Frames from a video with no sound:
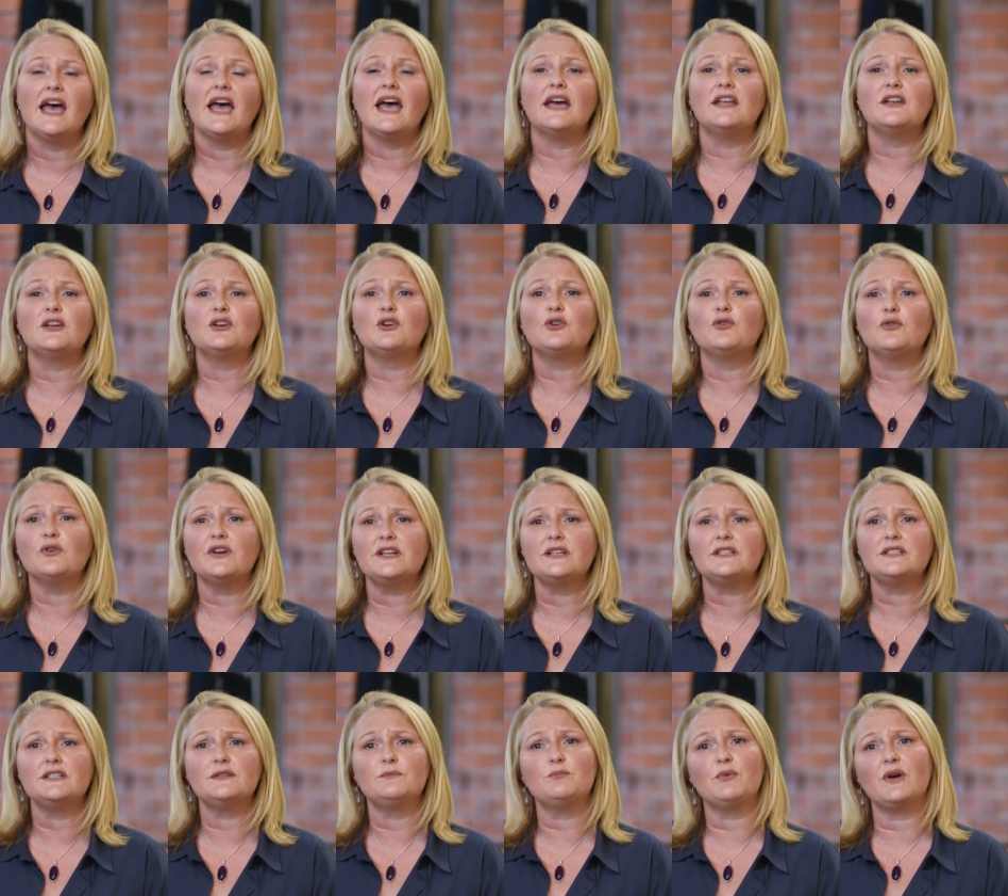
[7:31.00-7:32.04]
An
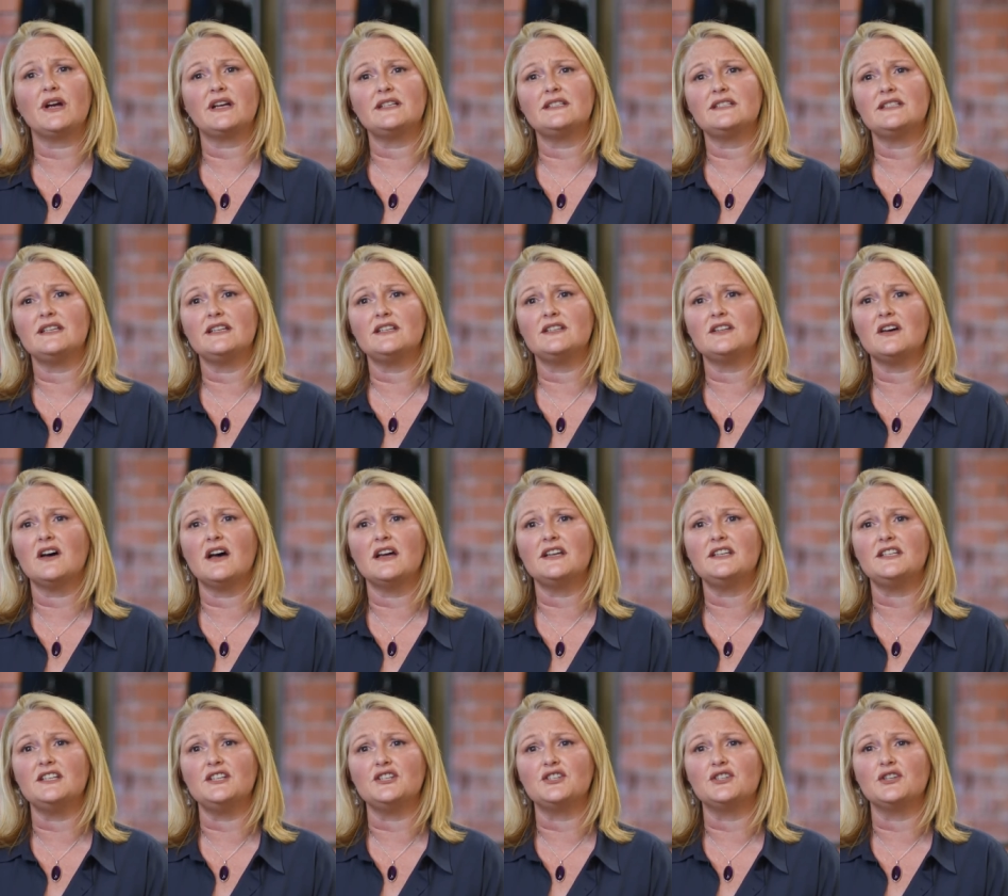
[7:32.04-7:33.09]
accredited practicing
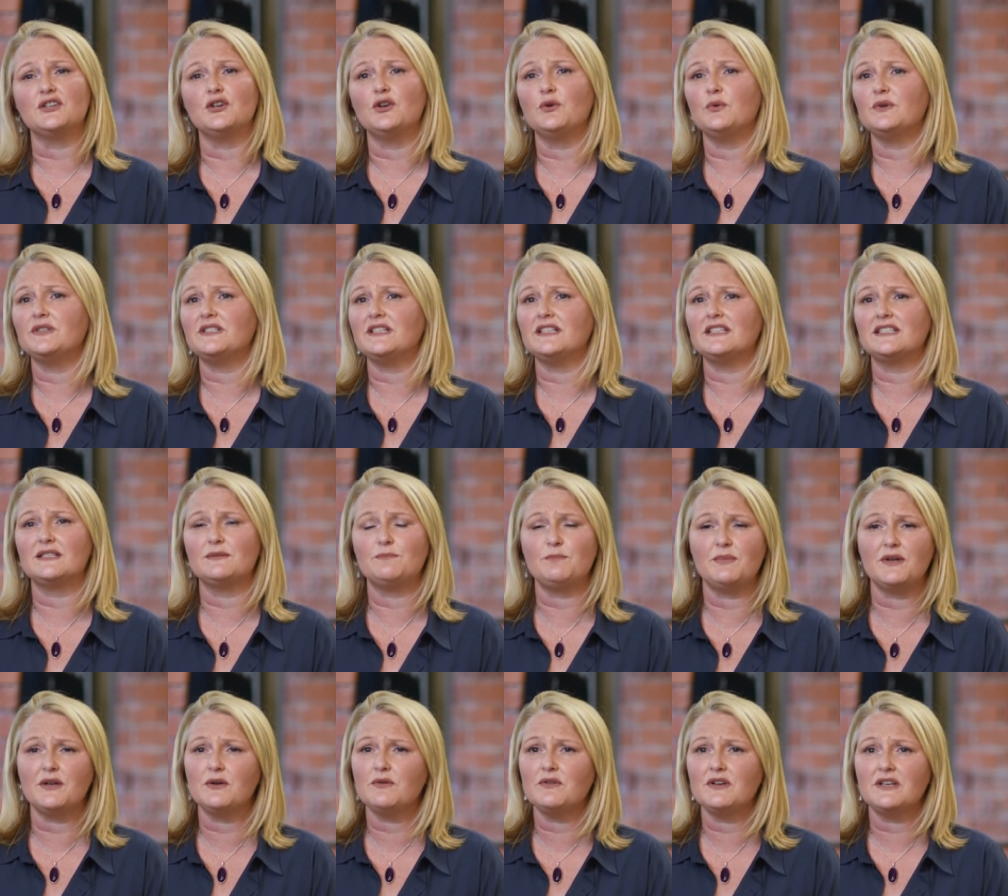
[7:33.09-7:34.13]
dietitian who is
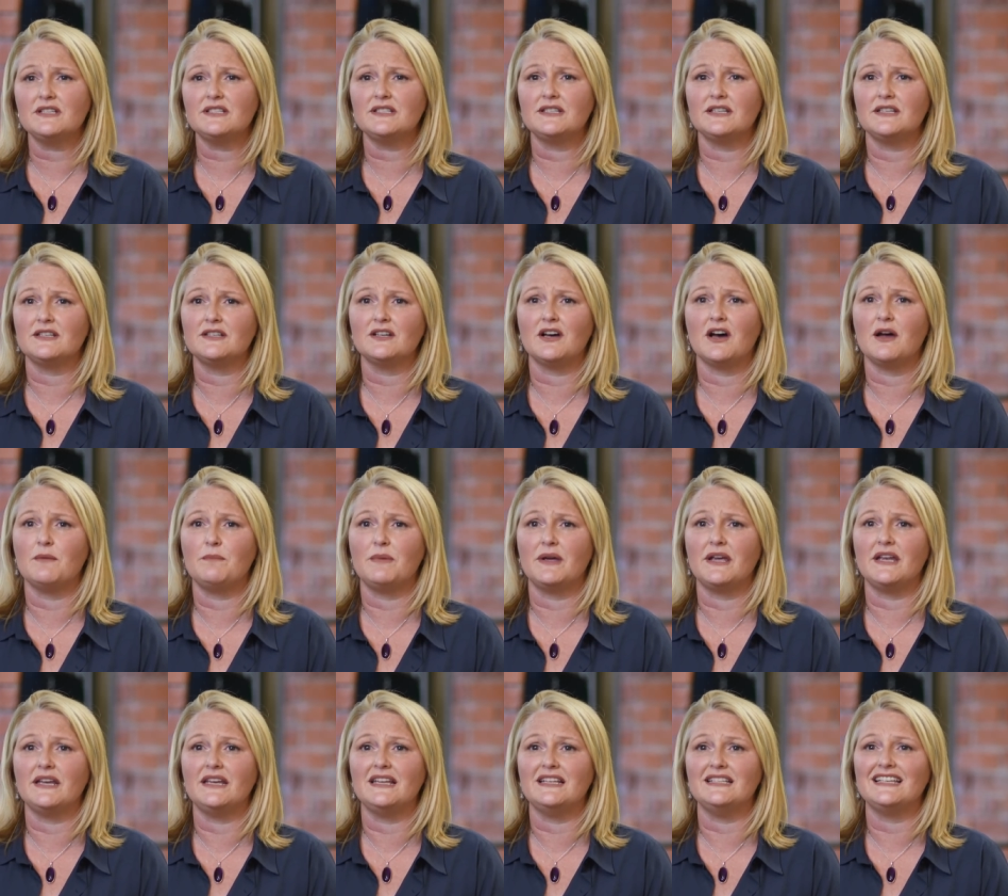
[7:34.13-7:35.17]
experienced in
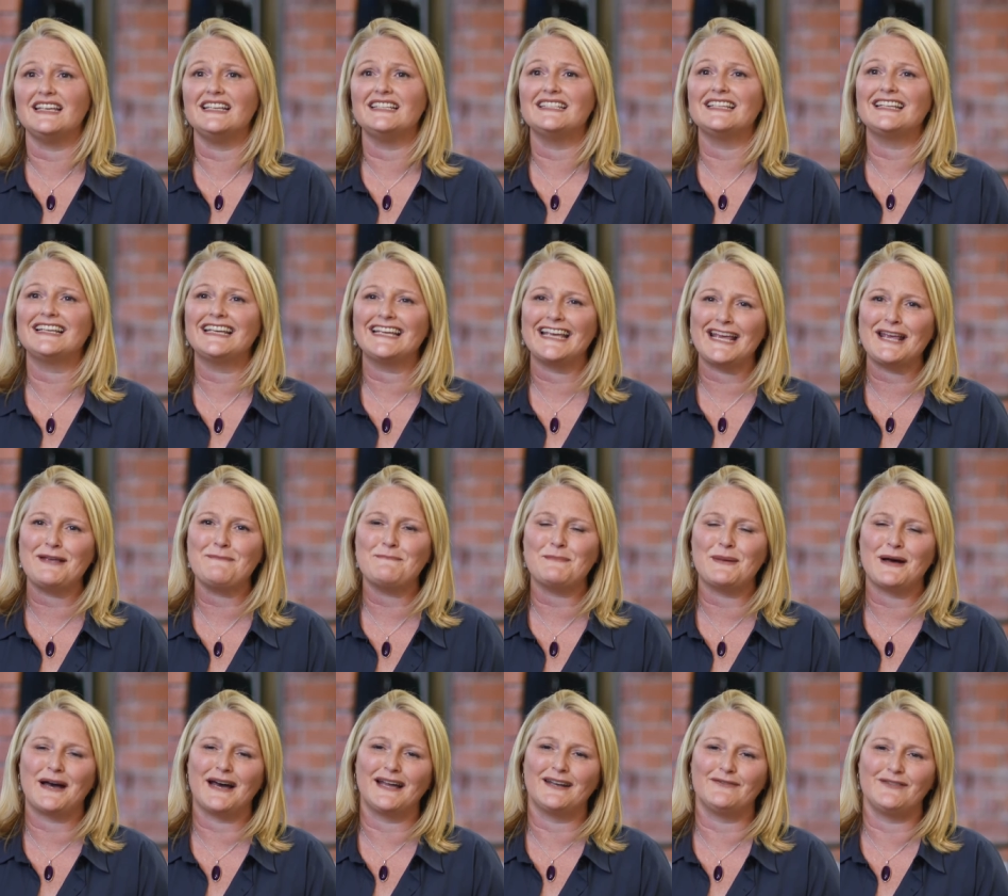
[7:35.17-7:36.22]
diabetes is a key
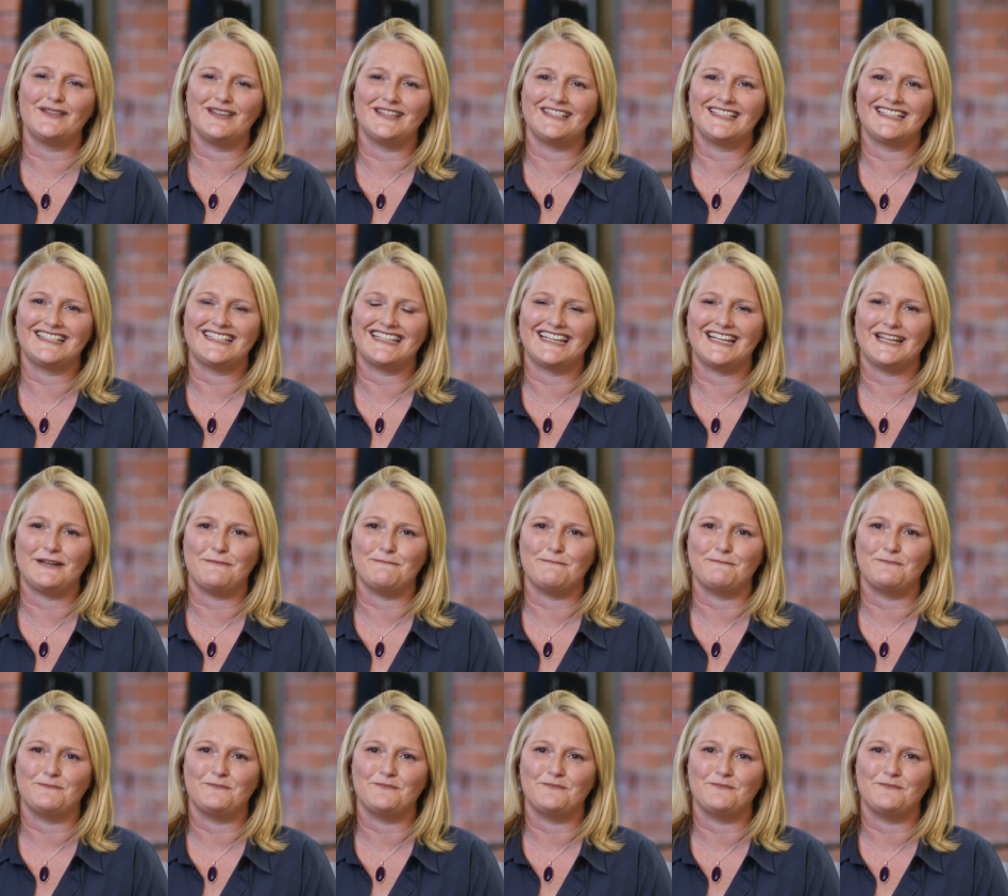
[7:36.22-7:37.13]
part of this team.